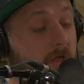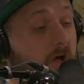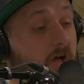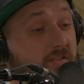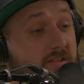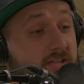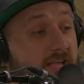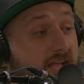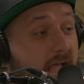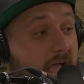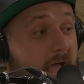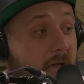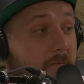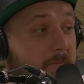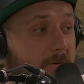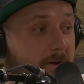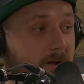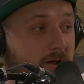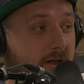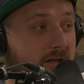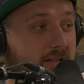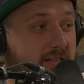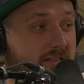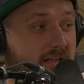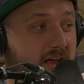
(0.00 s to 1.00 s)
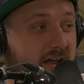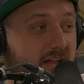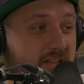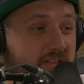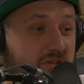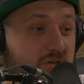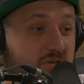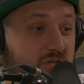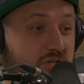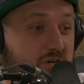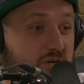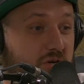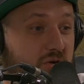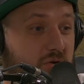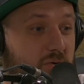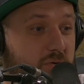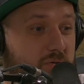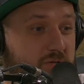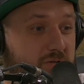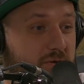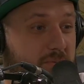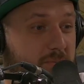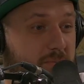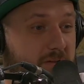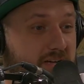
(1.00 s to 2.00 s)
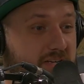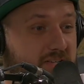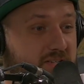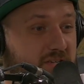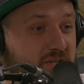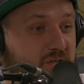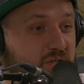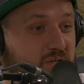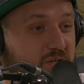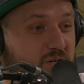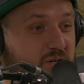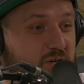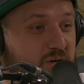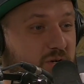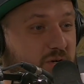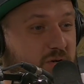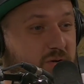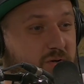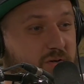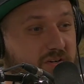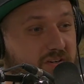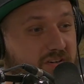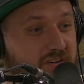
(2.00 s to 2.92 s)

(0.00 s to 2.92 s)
Nothing happened like that at the show. It was an amazing show,